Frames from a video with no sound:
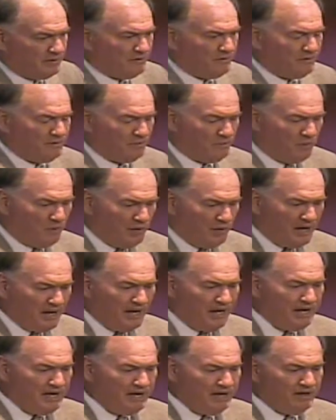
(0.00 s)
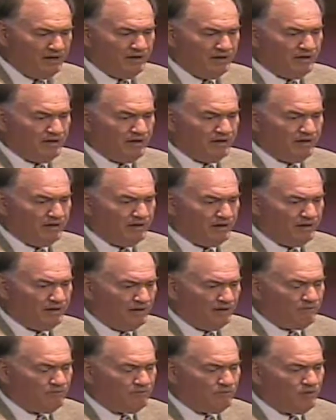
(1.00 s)
the way
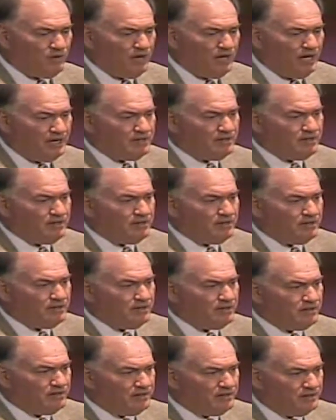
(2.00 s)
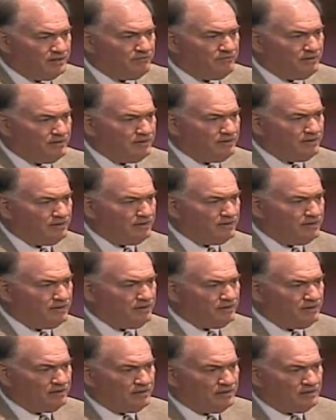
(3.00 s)
of right living,
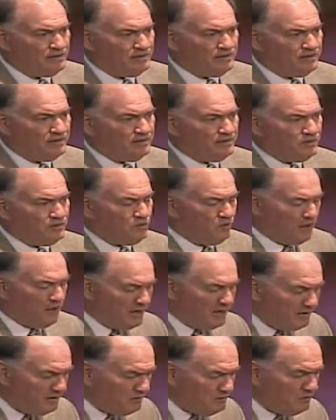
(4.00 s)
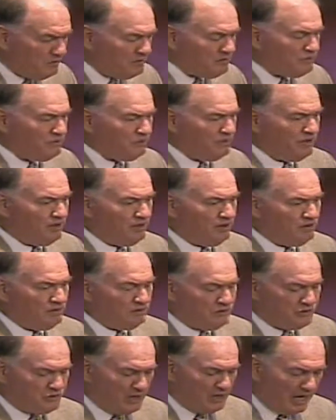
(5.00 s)
the way that we should go, and
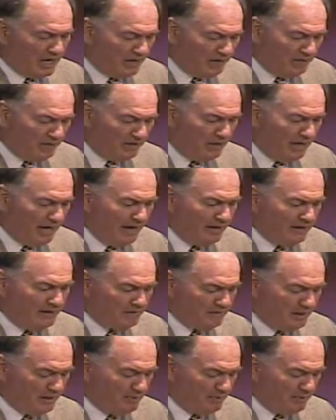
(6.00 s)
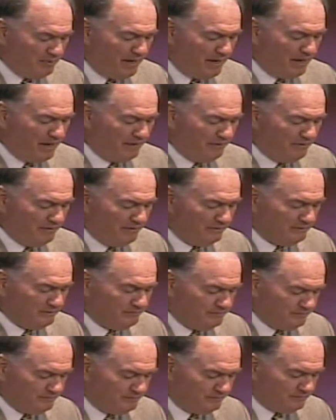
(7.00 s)
shine the light on that path
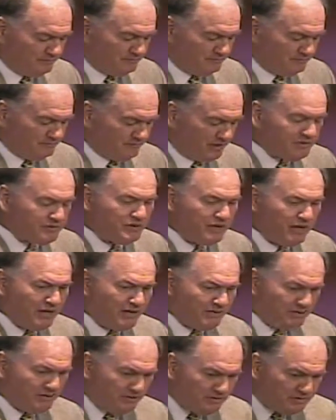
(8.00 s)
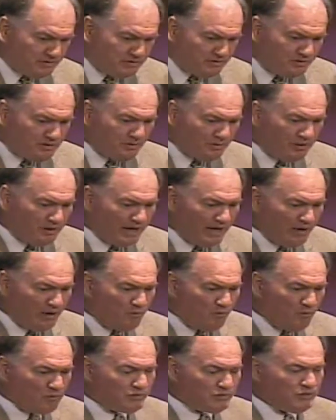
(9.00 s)
and say, This is the way I
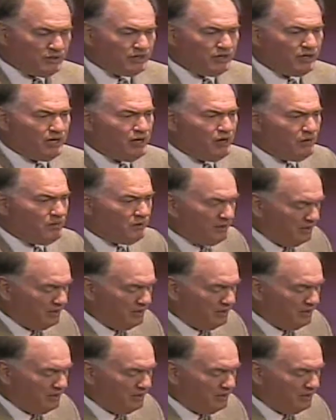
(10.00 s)
want you to go, and